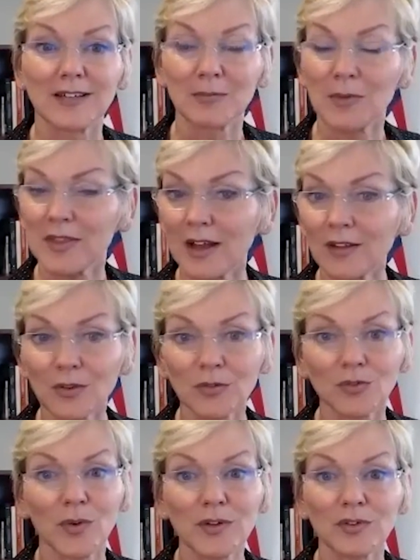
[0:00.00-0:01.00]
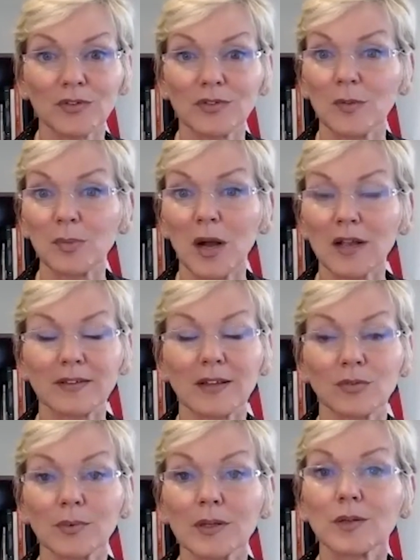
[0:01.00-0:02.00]
And without those voices, the
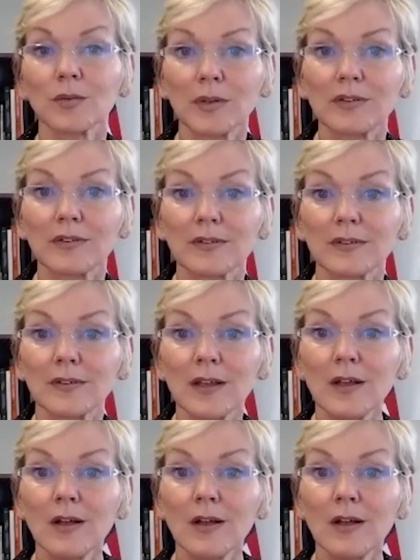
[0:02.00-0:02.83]
process really risks